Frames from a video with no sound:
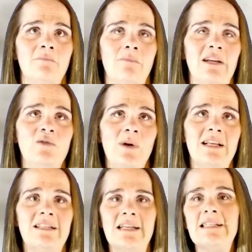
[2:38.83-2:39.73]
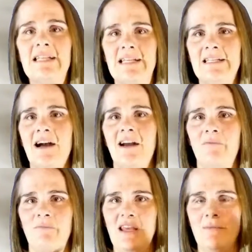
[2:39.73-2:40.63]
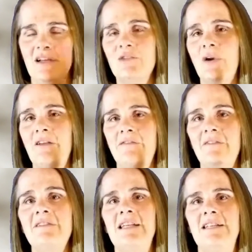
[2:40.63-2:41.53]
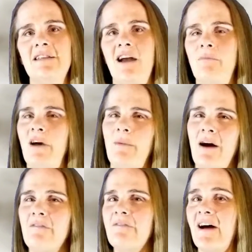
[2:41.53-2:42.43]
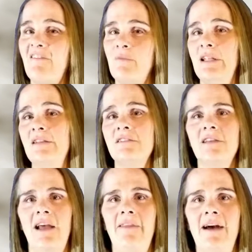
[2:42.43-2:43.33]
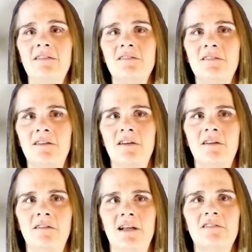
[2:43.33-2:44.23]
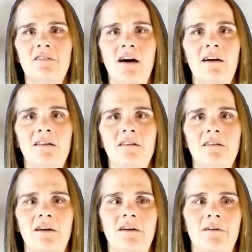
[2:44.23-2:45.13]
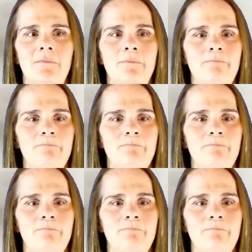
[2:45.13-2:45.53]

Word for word: my 2016 time beat my 2015 time by about five minutes and that's, that's a lot. Um,